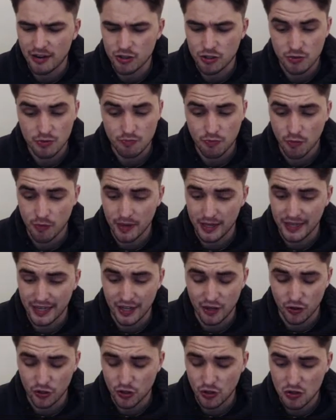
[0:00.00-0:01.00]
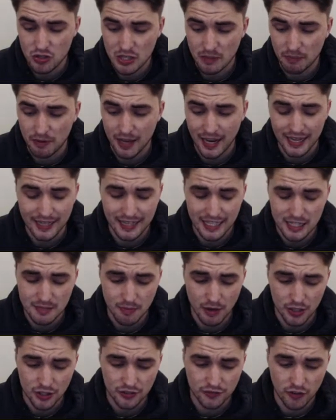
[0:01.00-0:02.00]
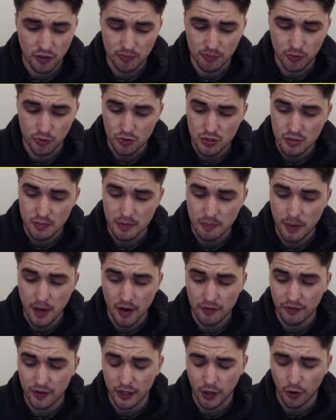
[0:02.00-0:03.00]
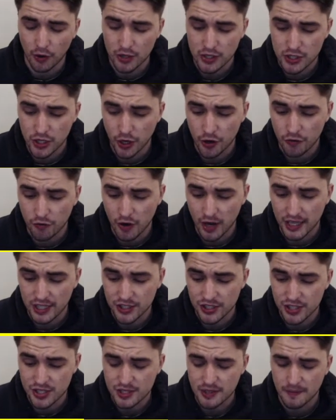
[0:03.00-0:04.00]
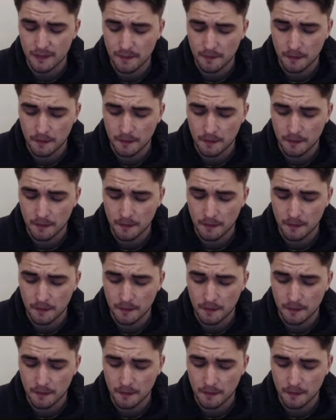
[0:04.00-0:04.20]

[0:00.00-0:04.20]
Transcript: It's probably they're not used to playing this much football, to be perfectly honest, Cove Rangers.